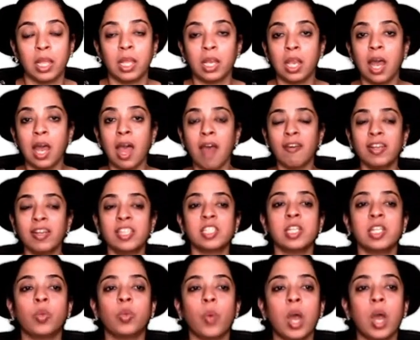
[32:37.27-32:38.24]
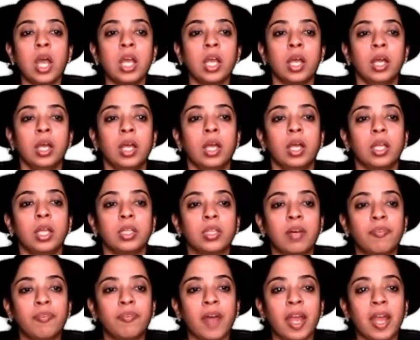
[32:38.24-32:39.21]
Now, how does it work?
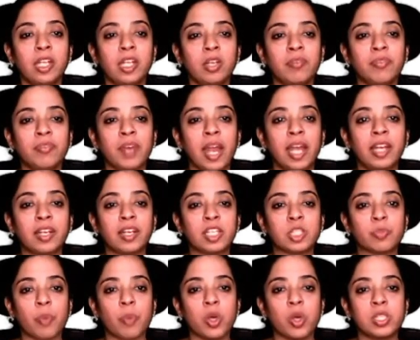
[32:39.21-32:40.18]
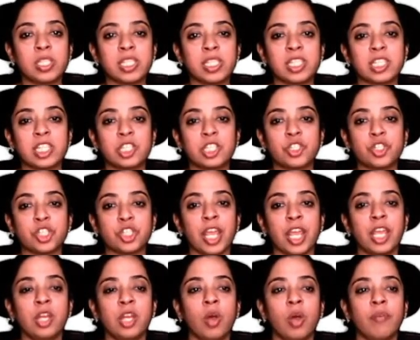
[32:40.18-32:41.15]
The fight or flight response is a
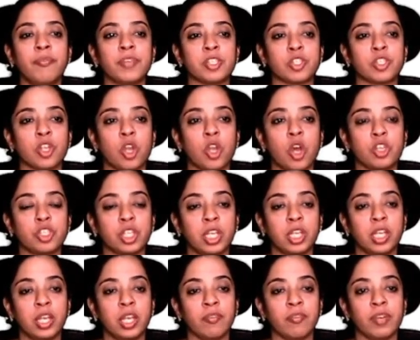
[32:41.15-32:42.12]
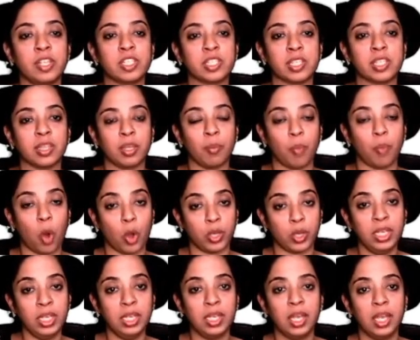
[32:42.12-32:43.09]
chain of physiological events in the
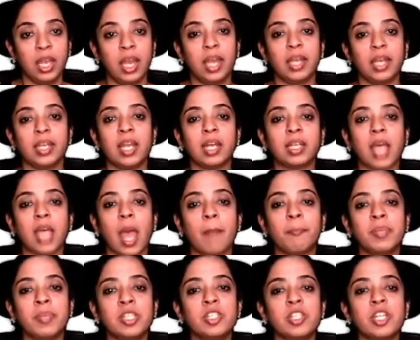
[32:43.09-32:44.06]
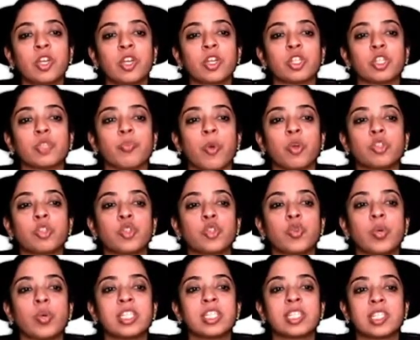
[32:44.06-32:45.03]
body that happens in response
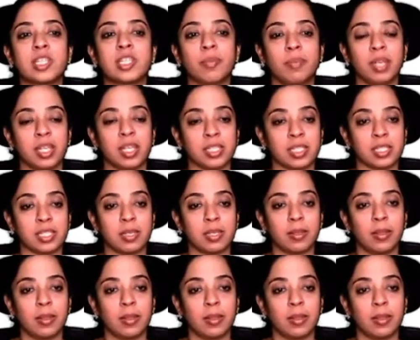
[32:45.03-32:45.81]
to a stimulus.